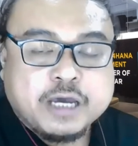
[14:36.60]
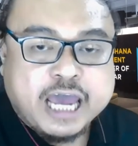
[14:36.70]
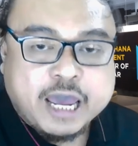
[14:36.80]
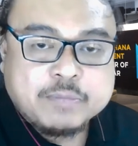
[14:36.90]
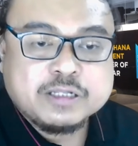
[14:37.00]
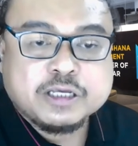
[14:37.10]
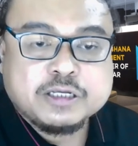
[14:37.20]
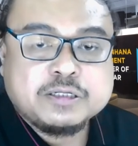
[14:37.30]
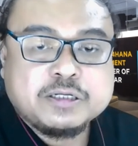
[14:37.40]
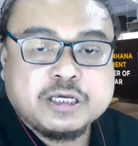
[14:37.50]

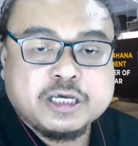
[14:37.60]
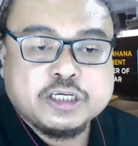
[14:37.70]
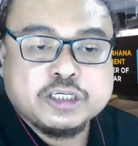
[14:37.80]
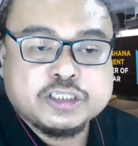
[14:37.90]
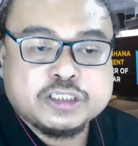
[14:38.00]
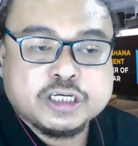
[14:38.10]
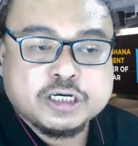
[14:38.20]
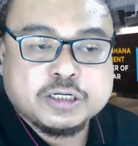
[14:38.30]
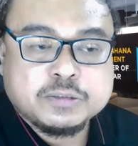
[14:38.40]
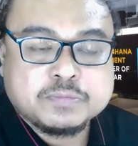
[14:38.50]
Hamilton is
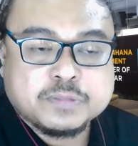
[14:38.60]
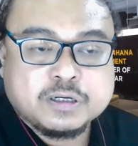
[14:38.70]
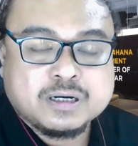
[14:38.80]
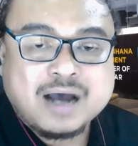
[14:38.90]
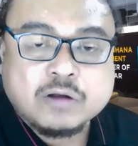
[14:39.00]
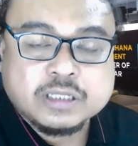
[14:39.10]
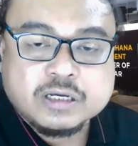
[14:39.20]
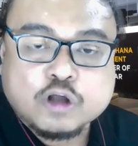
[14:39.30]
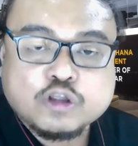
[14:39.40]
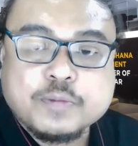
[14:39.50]
an
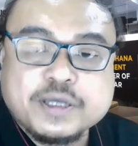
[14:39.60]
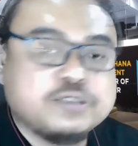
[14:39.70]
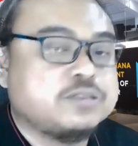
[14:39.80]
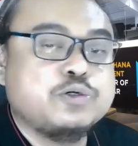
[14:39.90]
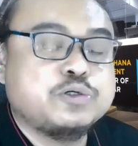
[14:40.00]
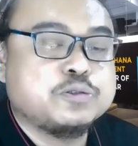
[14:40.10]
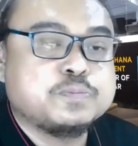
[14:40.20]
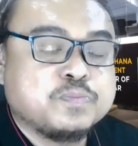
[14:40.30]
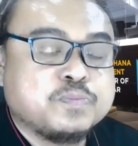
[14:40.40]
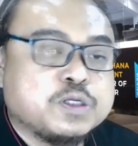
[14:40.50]
accounting automation tool.
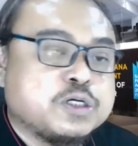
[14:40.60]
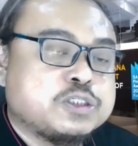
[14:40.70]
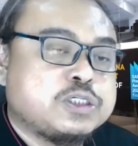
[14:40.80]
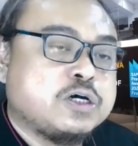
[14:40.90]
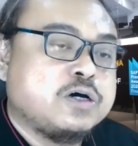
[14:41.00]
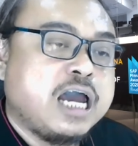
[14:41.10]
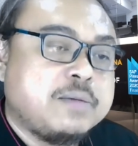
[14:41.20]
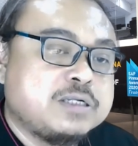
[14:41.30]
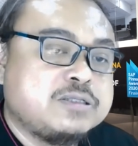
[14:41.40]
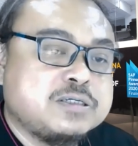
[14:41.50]
So
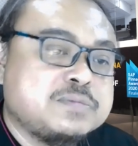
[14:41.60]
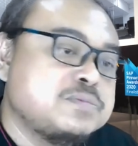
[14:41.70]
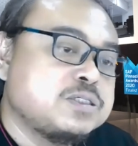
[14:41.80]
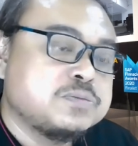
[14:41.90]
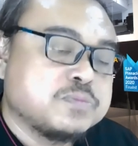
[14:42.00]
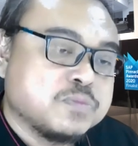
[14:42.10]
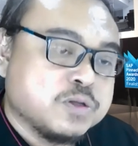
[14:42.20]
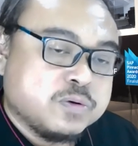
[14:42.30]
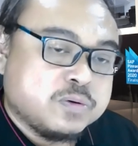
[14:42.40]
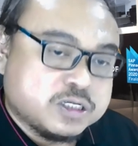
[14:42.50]
Hamilton
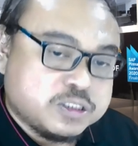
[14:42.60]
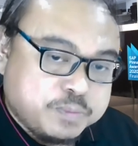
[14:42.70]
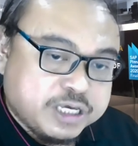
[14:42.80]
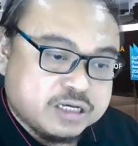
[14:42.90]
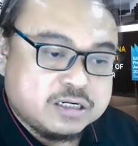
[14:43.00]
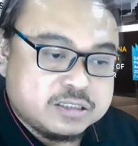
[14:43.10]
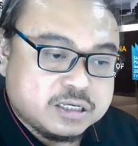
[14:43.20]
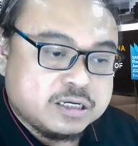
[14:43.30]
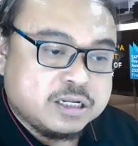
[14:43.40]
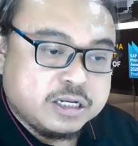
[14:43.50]
was
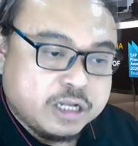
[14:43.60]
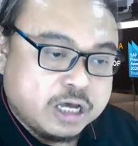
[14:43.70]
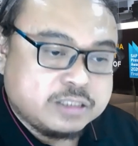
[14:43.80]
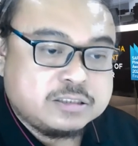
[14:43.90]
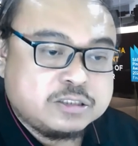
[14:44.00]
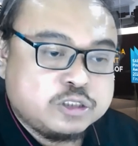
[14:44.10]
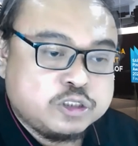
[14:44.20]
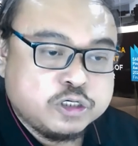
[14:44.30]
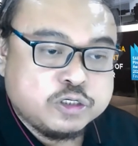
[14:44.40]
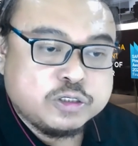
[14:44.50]
built not
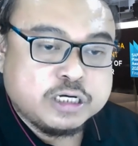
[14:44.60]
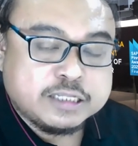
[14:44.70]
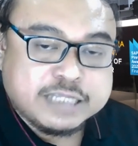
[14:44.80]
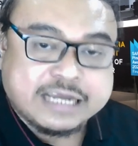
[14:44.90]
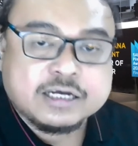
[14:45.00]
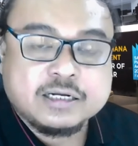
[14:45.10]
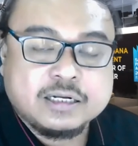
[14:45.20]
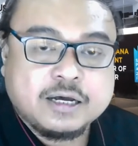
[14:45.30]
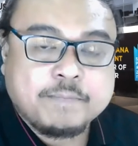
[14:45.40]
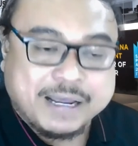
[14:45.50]
to
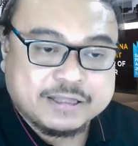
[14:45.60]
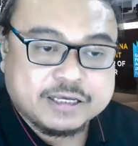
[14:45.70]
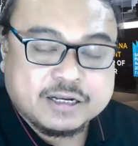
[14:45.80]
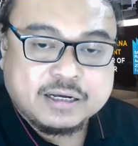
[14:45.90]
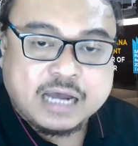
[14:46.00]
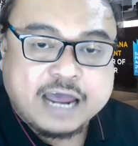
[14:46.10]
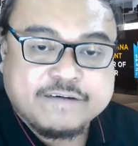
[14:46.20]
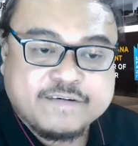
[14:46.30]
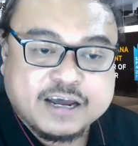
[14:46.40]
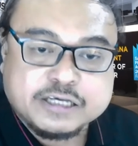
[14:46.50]
tackle a particular
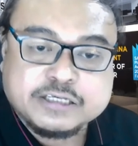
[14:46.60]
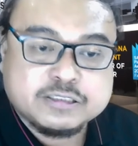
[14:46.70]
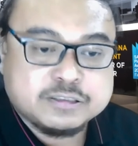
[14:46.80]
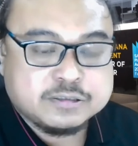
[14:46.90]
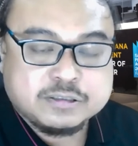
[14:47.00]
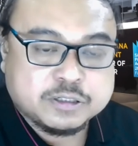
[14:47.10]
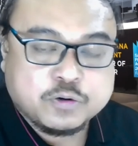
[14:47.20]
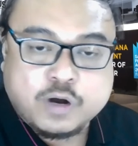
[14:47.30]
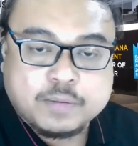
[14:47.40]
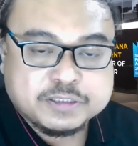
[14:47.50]
IFRS
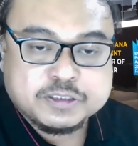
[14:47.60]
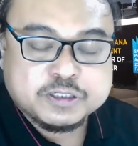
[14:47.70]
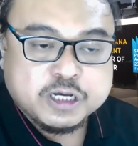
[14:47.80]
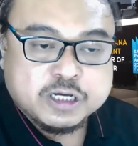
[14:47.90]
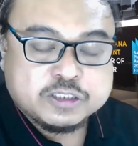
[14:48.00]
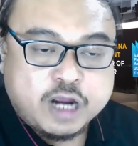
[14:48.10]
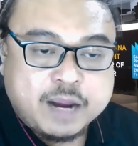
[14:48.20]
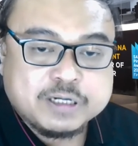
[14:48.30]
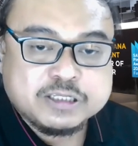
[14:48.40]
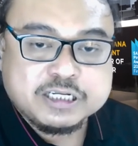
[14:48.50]
requirements. So
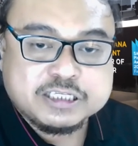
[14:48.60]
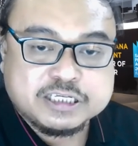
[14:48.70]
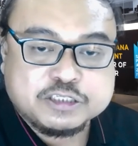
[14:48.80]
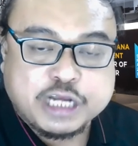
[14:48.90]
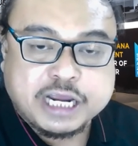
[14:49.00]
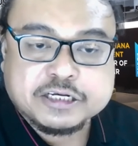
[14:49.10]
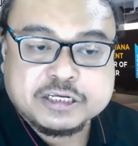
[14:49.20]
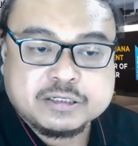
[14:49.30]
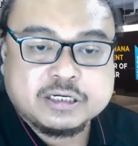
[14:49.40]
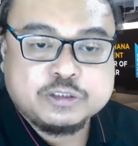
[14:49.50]
Hamilton is a
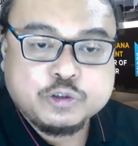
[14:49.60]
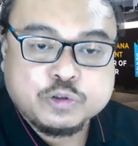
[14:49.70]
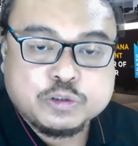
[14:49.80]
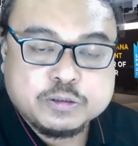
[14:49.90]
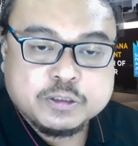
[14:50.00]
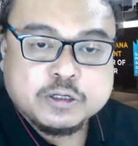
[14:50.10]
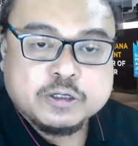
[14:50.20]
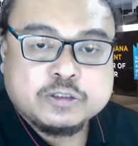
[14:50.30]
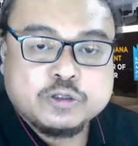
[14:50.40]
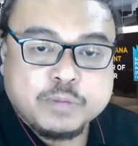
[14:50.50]
generic tool
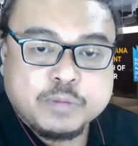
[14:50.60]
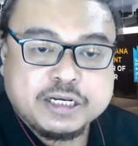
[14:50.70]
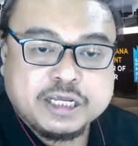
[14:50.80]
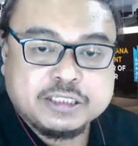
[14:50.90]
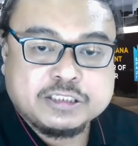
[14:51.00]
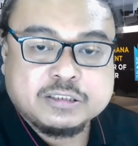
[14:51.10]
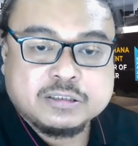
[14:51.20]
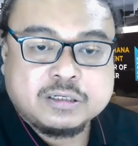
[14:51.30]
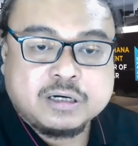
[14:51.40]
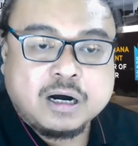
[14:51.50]
to manage
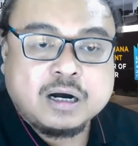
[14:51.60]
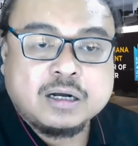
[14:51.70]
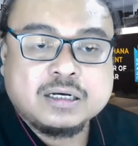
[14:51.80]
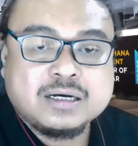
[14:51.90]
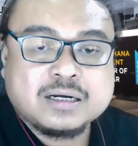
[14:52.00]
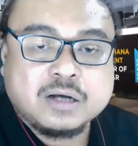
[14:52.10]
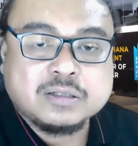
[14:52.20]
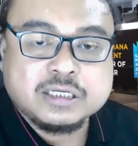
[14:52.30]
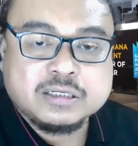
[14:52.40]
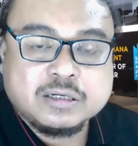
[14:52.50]
all
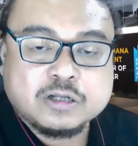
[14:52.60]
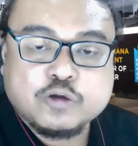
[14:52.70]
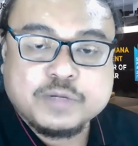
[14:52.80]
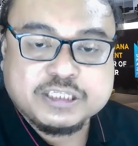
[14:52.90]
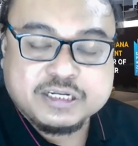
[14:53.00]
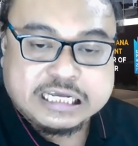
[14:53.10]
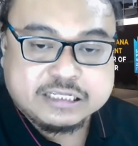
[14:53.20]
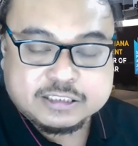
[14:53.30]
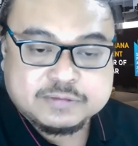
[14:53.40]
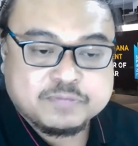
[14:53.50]
accounting automation
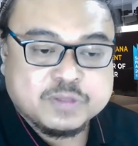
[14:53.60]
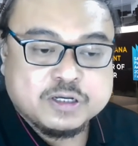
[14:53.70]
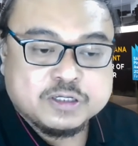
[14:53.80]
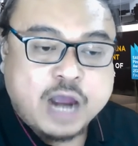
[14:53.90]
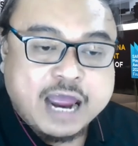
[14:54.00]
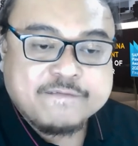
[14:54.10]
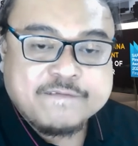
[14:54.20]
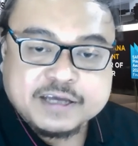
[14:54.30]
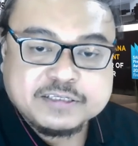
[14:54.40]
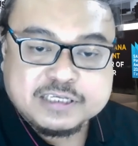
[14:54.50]
needs. So
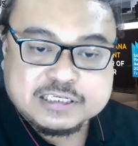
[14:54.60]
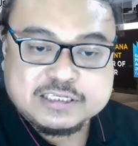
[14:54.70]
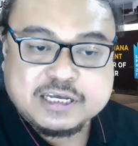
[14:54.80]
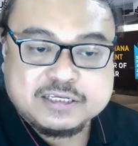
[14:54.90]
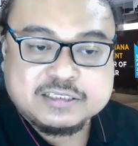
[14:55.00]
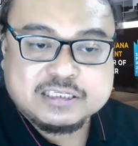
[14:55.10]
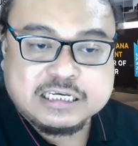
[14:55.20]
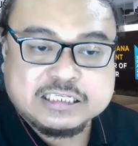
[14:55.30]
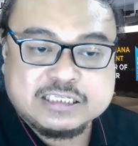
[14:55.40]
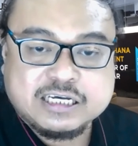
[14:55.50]
IFRS 16
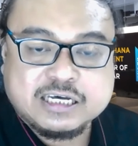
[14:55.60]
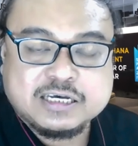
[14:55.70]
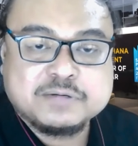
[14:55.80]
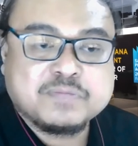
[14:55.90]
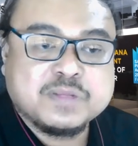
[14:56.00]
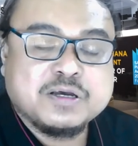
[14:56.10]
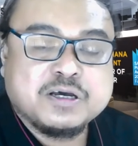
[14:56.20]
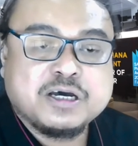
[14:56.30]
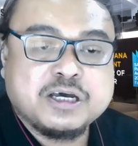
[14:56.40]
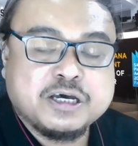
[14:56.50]
is the
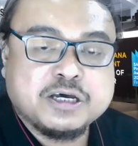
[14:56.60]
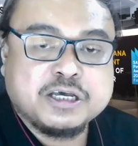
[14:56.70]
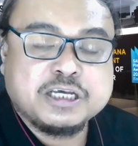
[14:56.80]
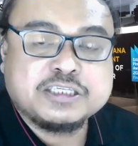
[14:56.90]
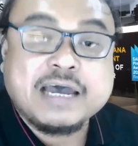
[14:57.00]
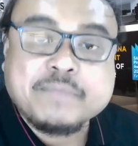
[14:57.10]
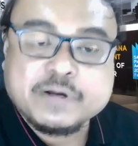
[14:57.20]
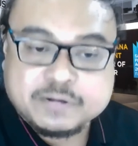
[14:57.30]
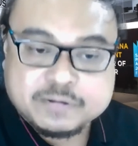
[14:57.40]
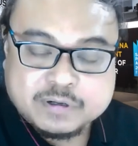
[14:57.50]

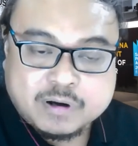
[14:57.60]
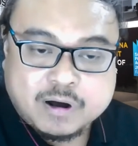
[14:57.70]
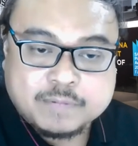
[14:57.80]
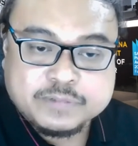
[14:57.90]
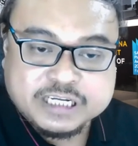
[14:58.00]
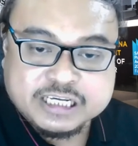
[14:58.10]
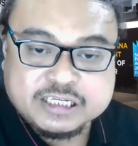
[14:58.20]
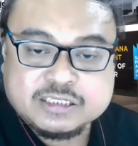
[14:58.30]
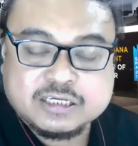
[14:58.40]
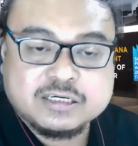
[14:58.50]
example of
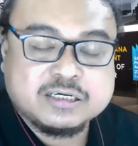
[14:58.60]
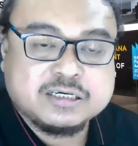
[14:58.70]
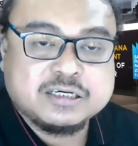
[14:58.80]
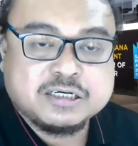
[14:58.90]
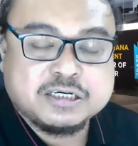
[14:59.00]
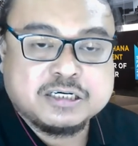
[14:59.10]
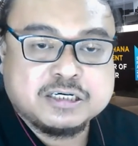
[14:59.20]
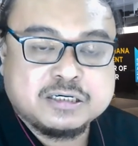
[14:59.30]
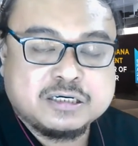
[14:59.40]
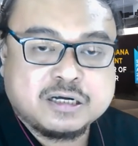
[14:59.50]
these
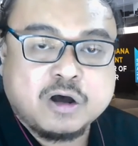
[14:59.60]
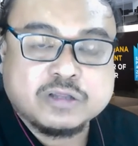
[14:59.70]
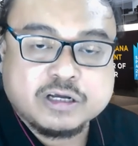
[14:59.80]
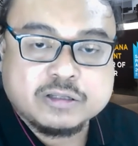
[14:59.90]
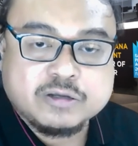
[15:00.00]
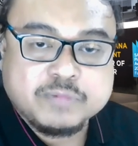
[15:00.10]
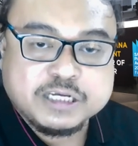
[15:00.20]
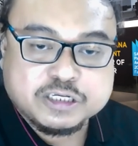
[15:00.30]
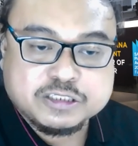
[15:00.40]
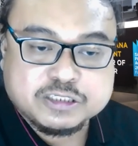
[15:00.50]
accounting
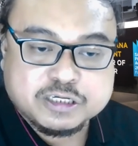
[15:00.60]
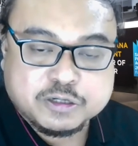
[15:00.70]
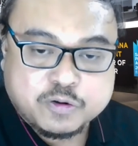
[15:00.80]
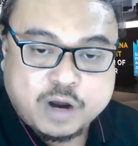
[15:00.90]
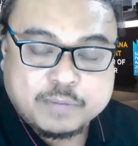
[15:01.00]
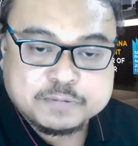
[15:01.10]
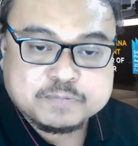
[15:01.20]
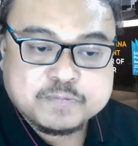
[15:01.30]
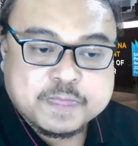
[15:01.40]
automations requirement.